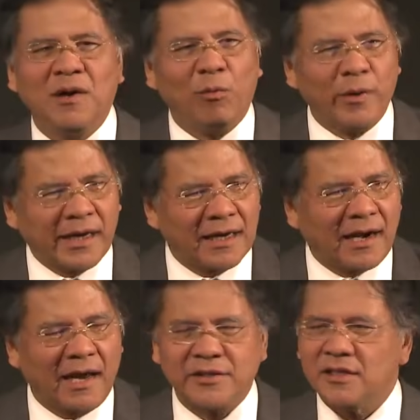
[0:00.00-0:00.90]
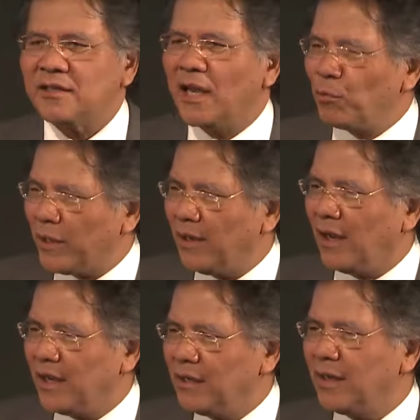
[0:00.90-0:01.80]
weekend classes and
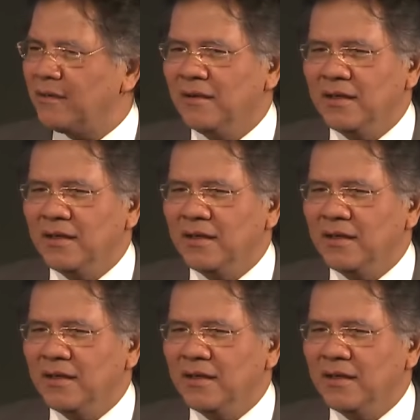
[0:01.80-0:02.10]
then